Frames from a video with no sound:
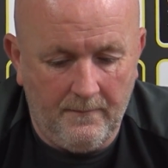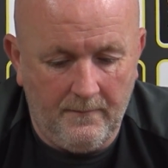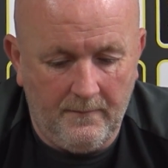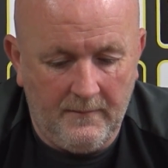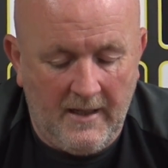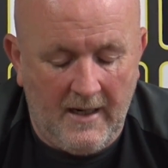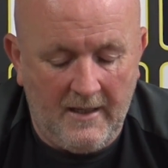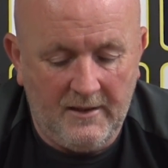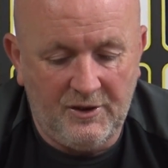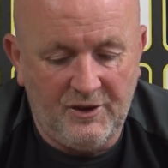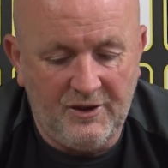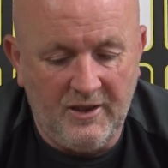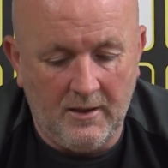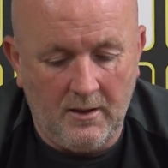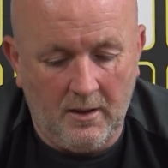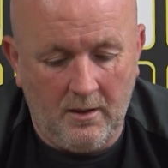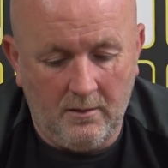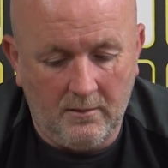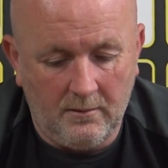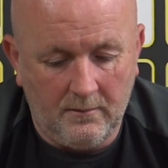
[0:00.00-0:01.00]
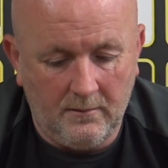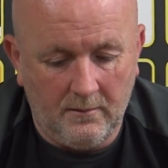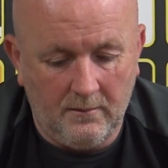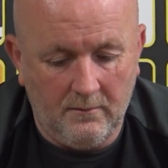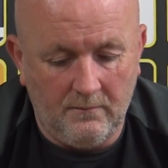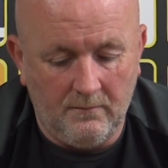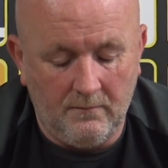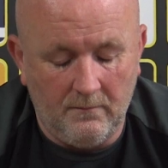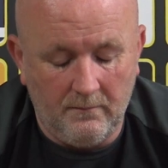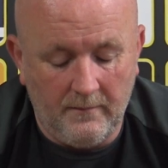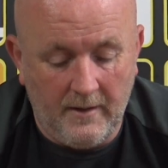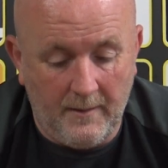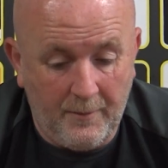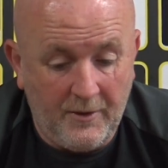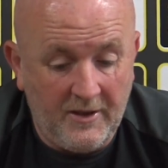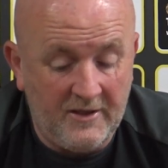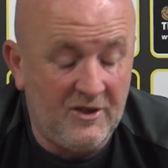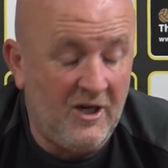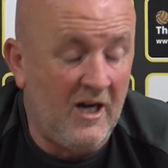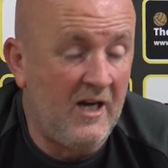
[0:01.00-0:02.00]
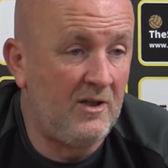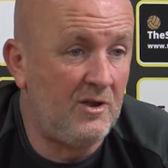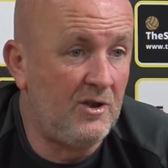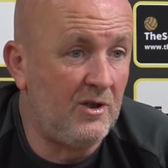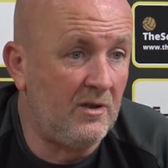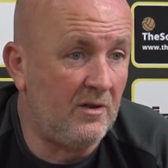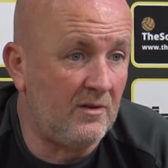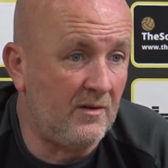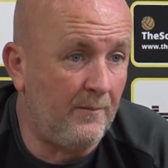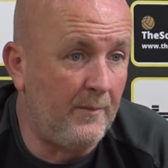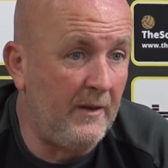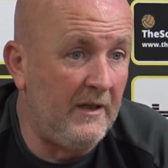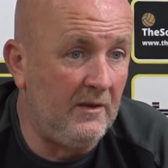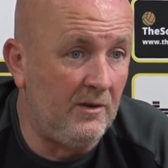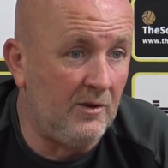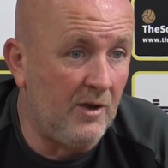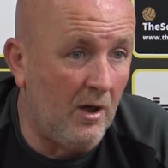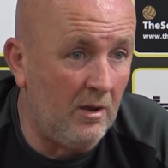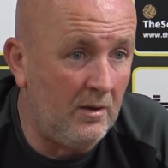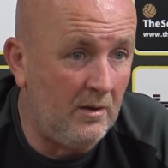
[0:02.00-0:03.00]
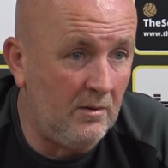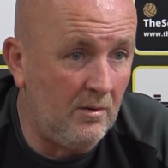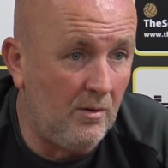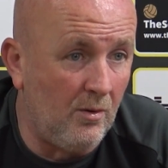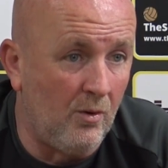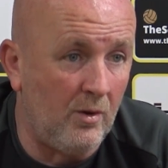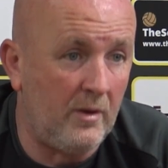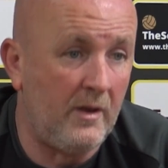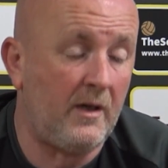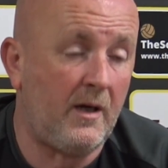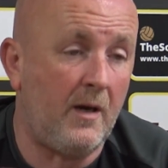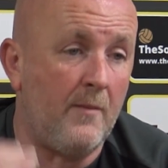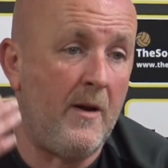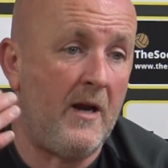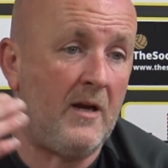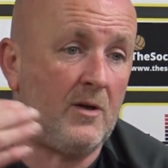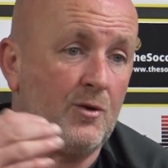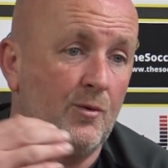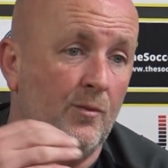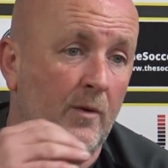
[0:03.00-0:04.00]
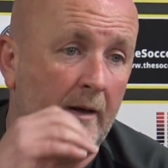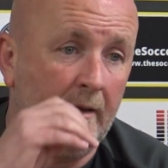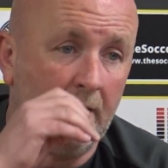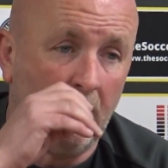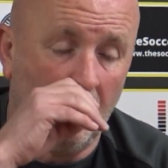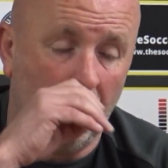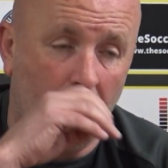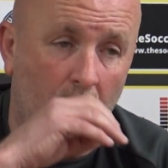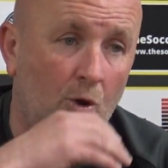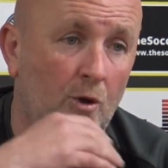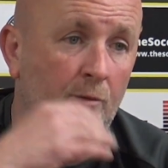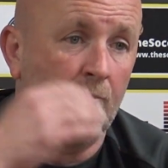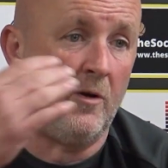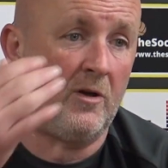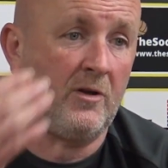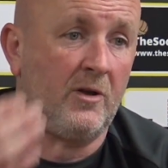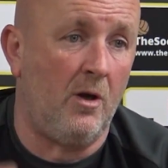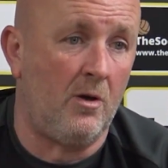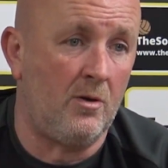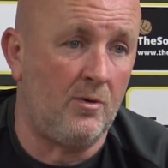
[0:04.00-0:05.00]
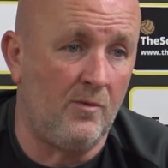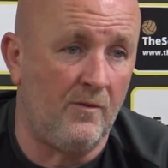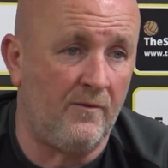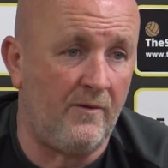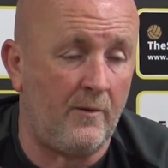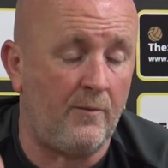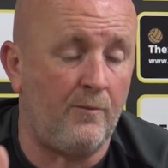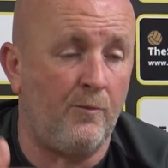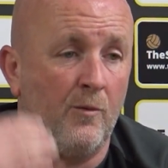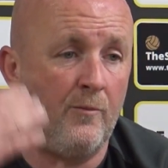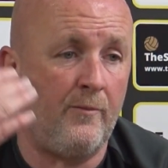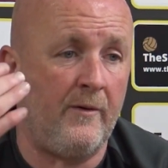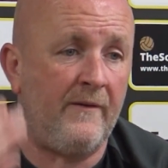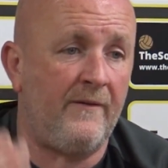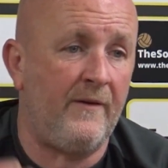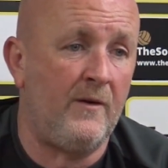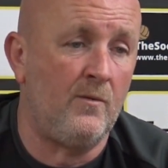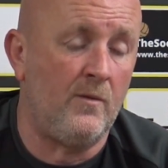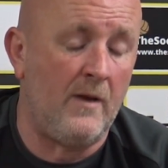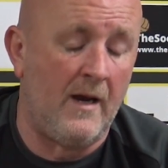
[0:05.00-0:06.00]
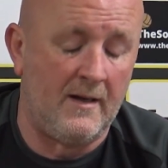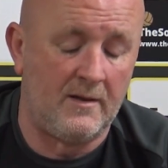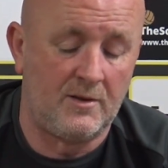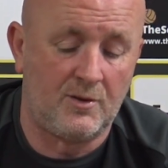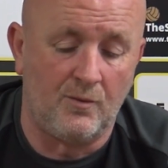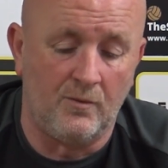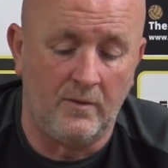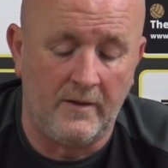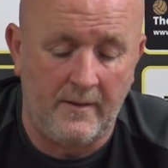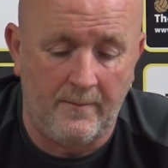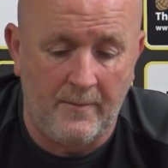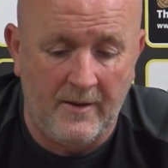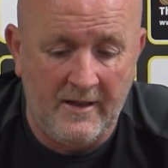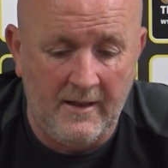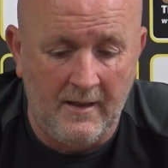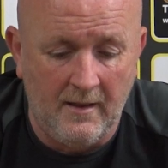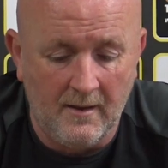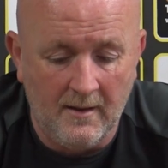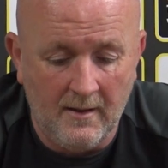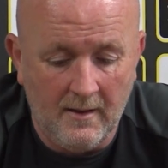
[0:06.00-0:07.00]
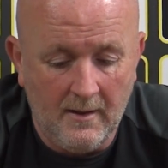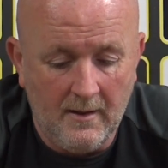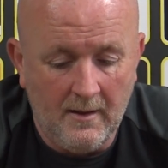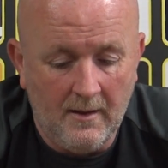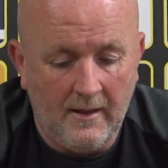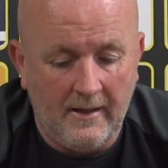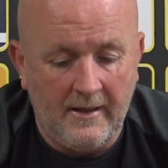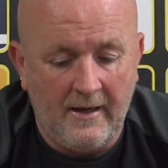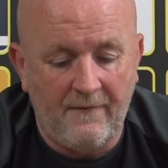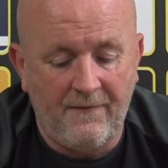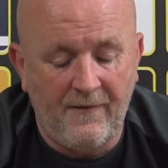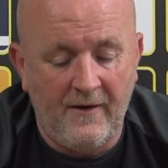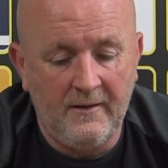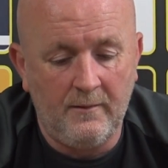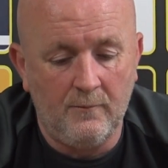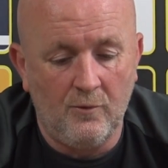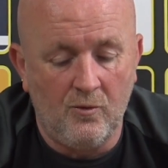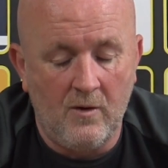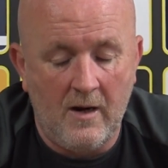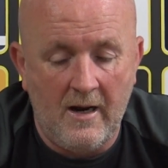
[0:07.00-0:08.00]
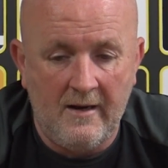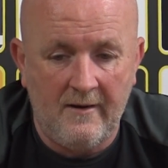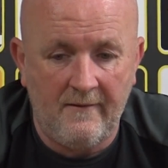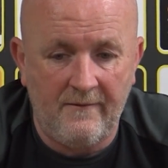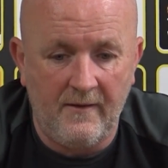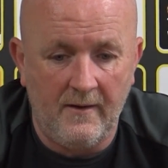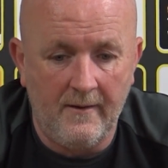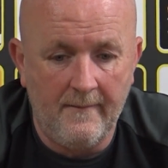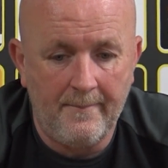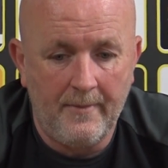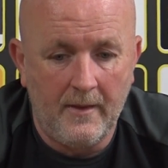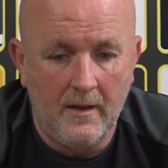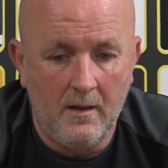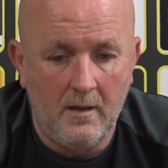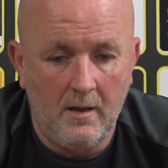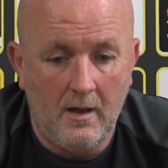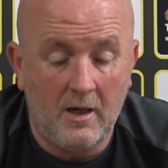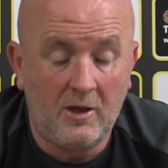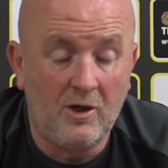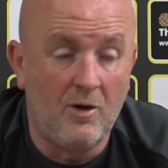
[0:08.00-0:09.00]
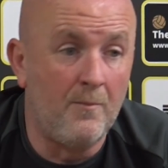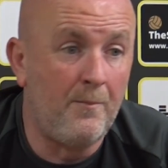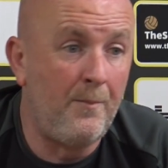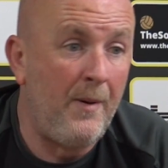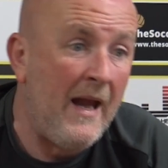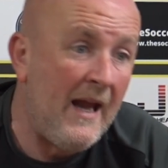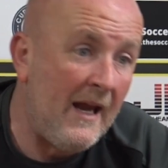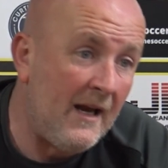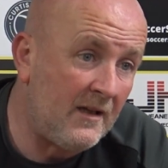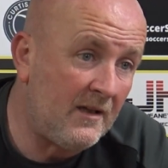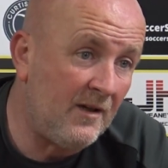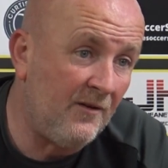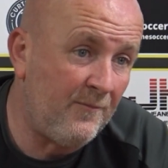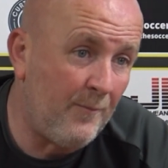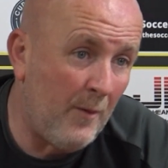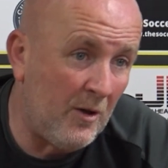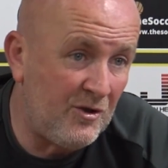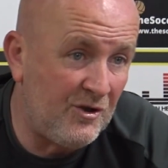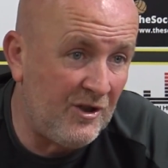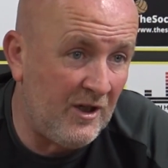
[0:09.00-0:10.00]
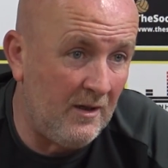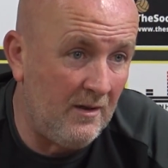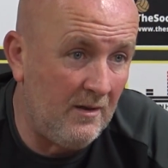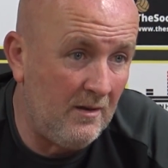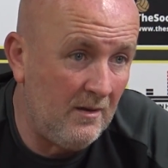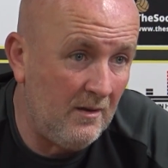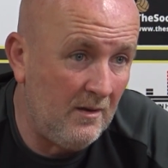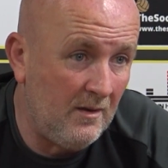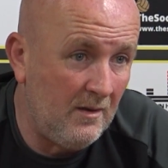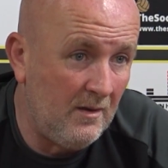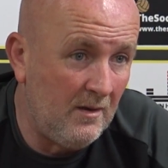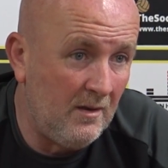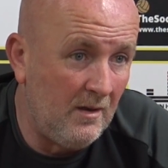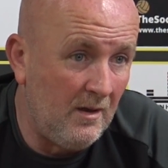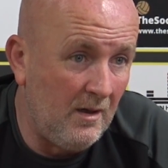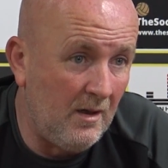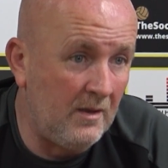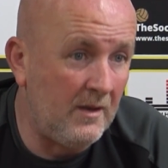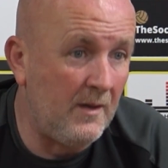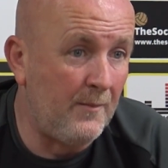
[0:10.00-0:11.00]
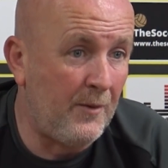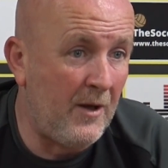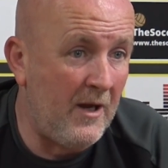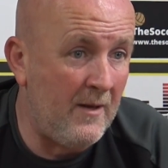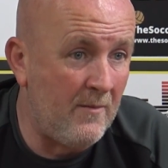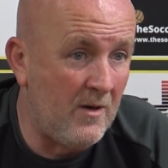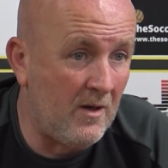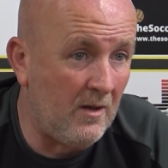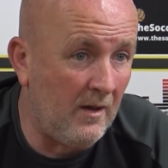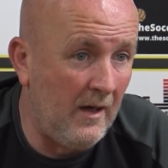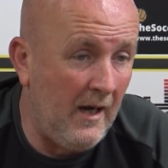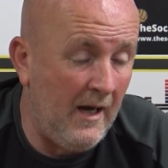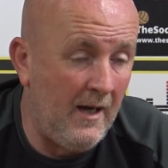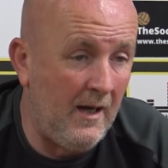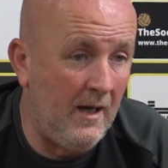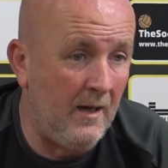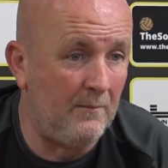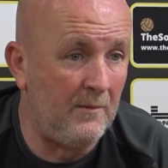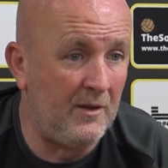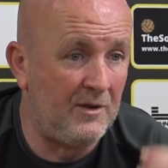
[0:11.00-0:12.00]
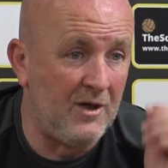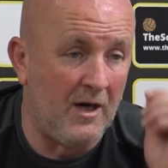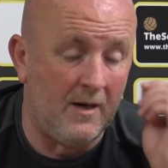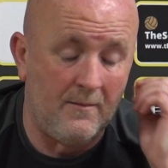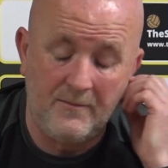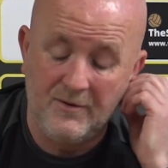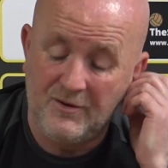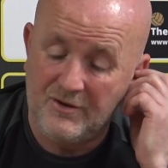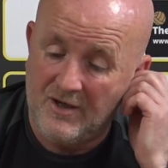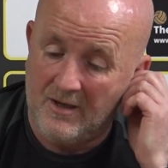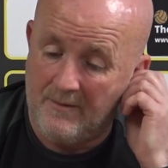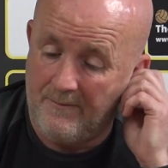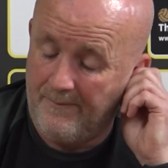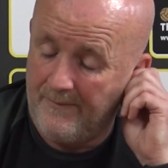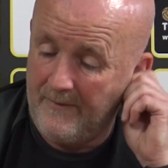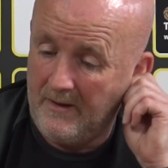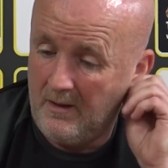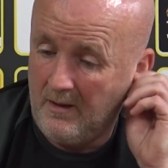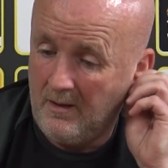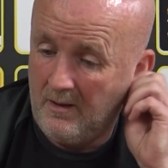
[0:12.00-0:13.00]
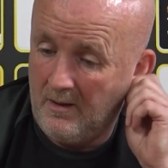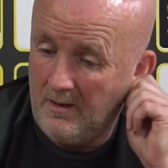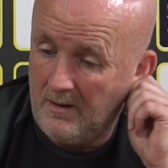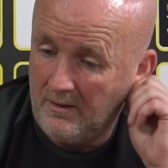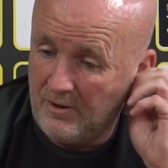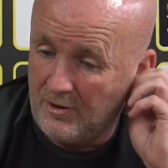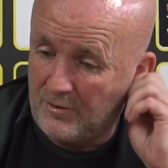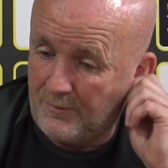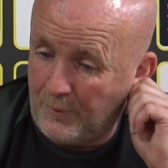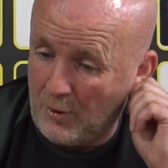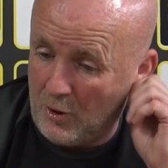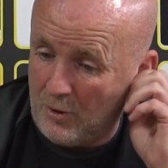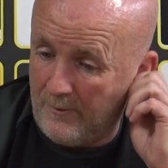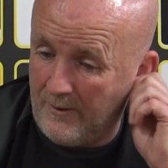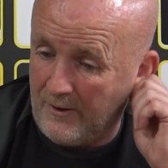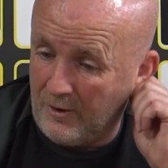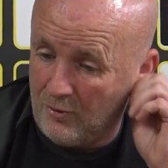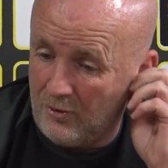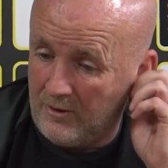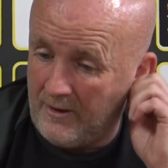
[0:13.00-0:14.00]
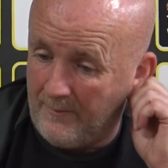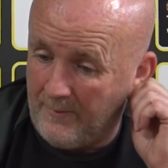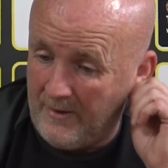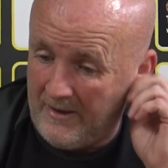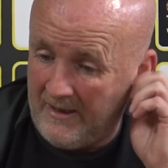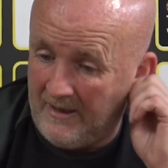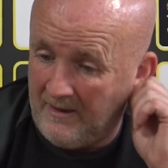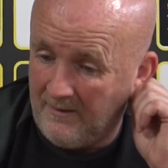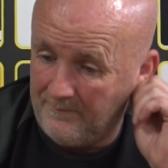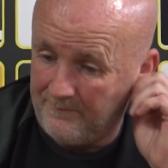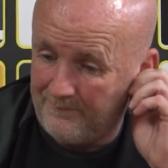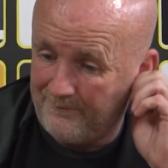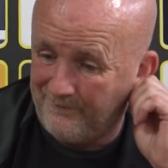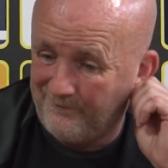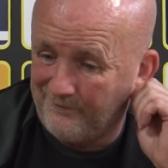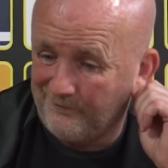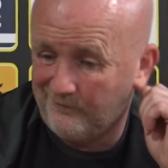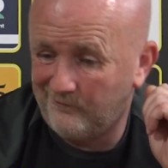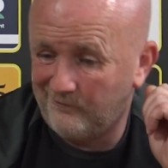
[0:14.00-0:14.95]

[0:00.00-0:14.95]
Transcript: Next year, the projections have been done on the commercial income, on our turnover, what we feel that's going to be, and I think we'll have a competitive budget in the the Championship. There's probably going to be